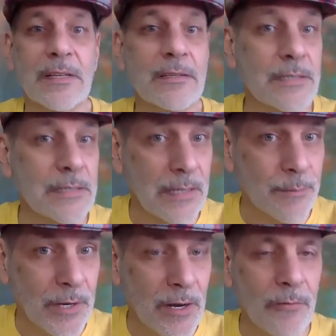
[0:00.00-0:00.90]

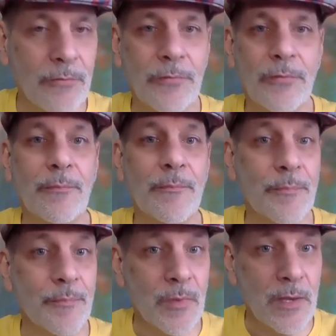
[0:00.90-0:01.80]
Sleep enough.
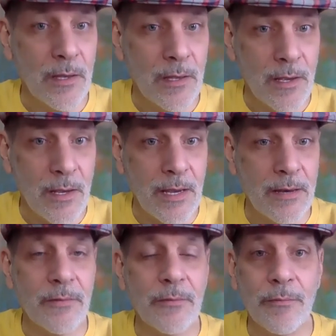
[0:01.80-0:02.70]

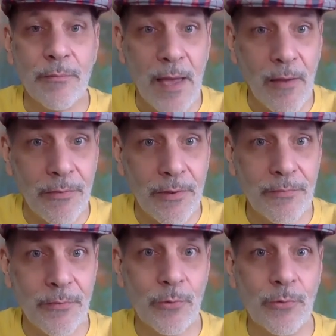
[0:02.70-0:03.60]
Eat healthy
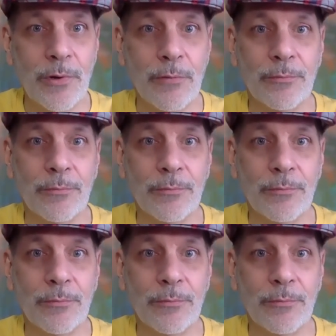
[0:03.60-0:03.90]
food.